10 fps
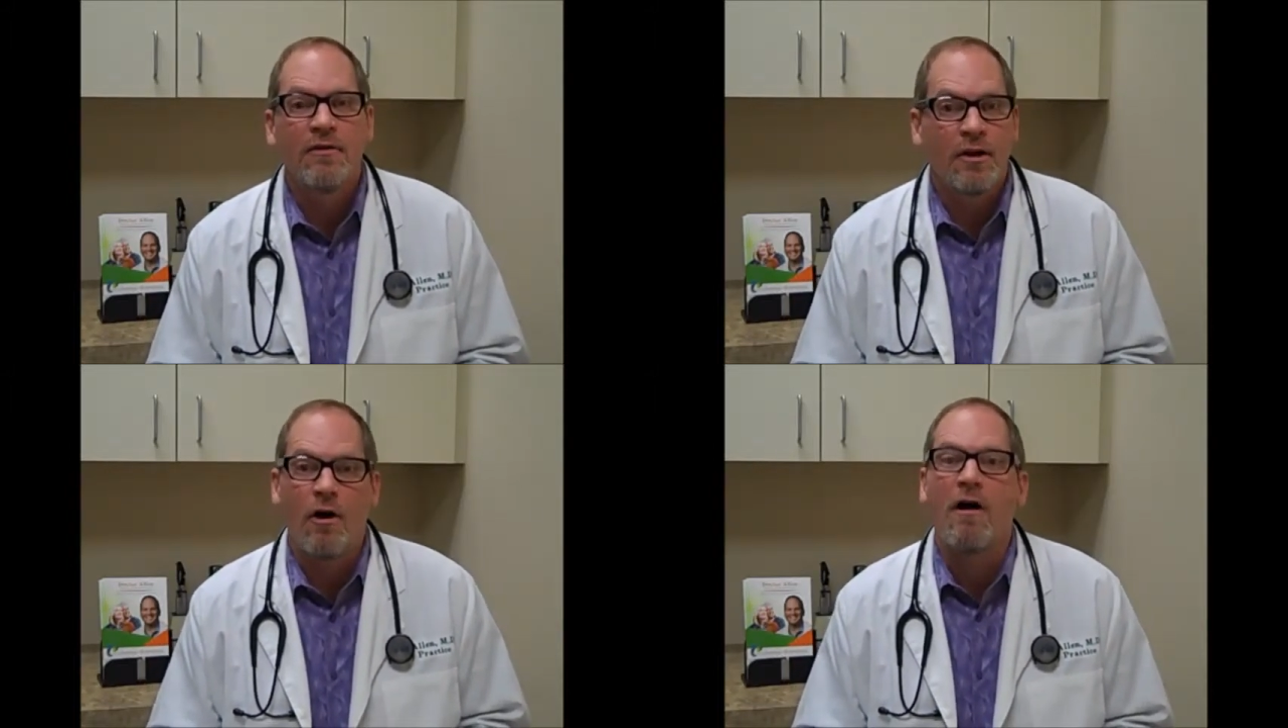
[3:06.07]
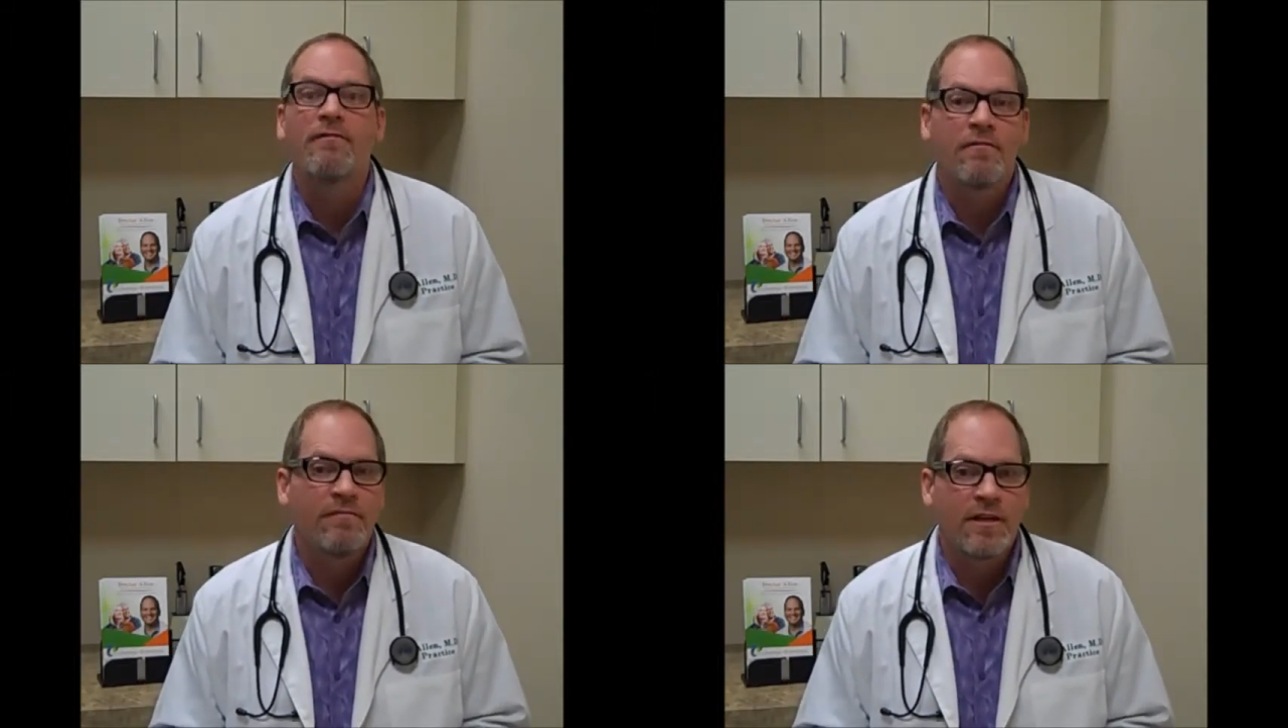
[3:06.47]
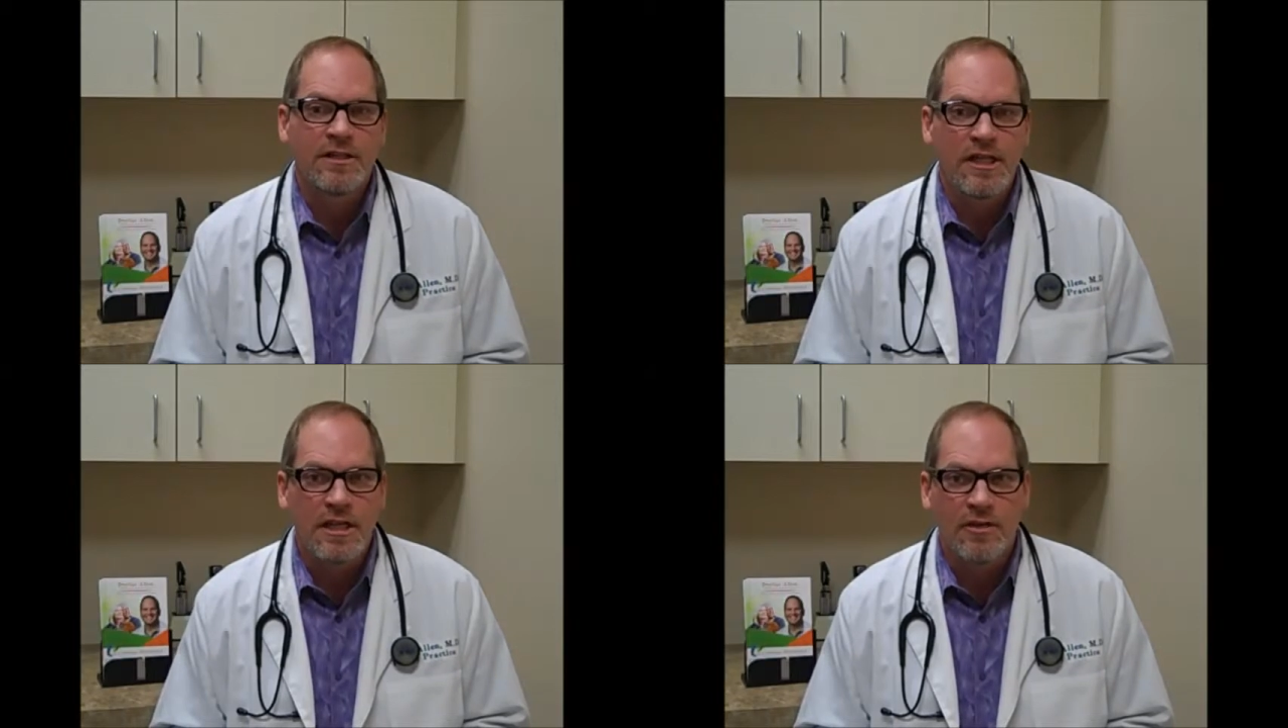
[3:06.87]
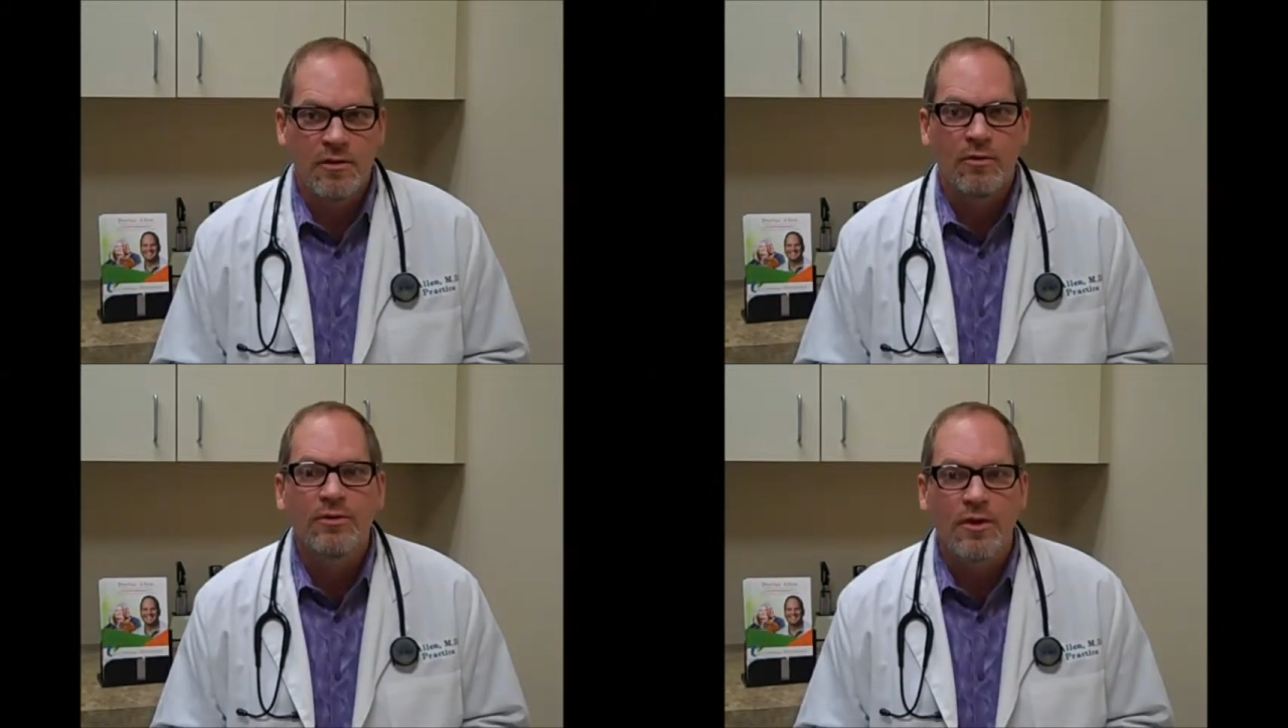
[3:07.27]
and often fettuccine
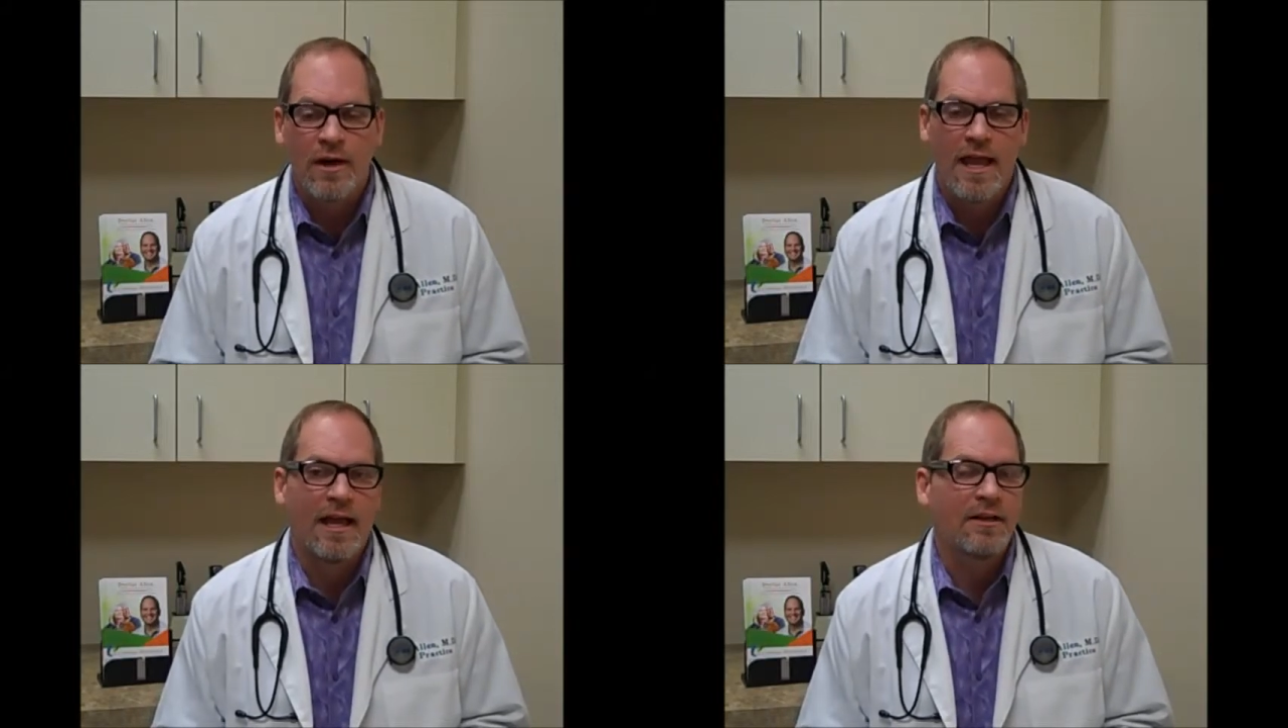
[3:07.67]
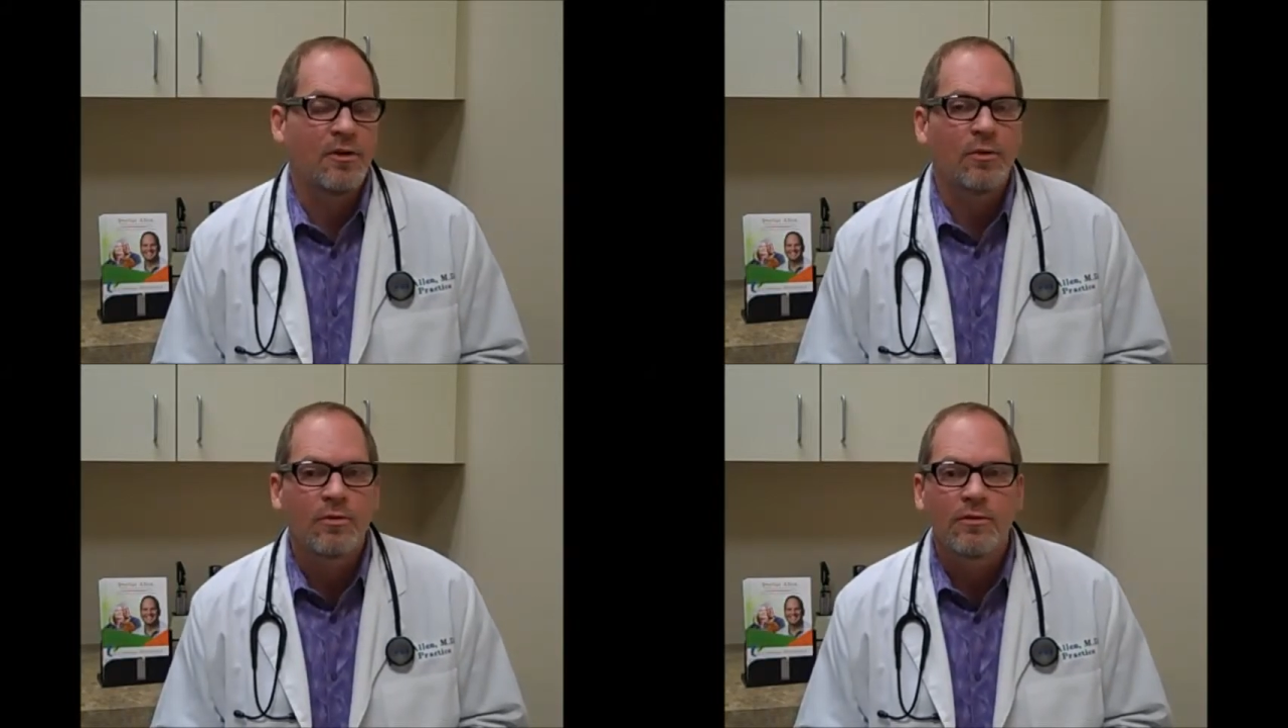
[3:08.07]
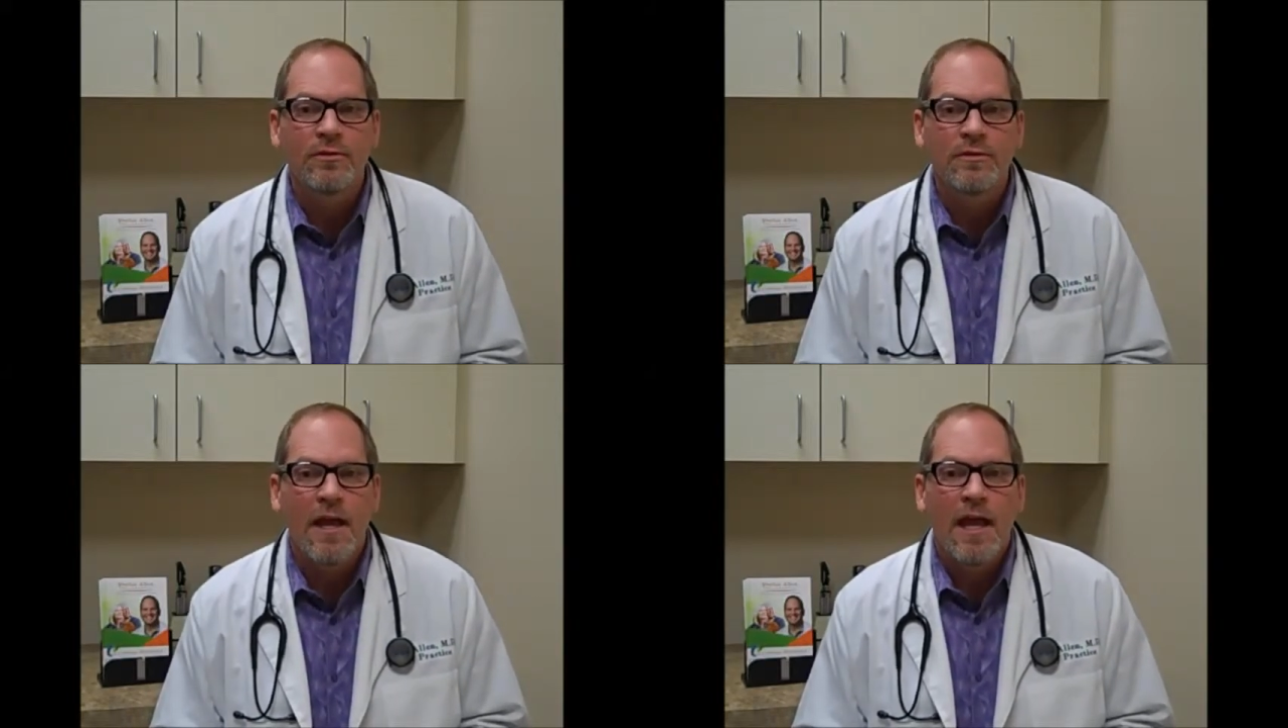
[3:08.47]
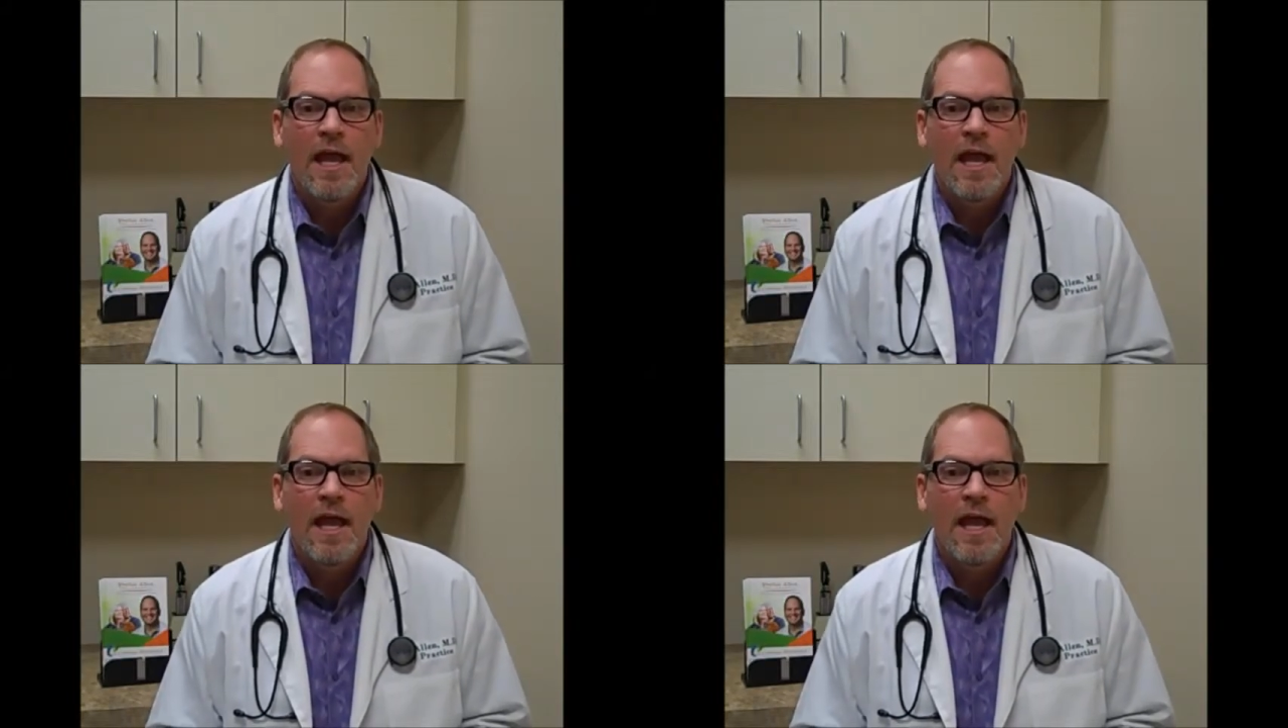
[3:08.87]
noodles or egg noodles.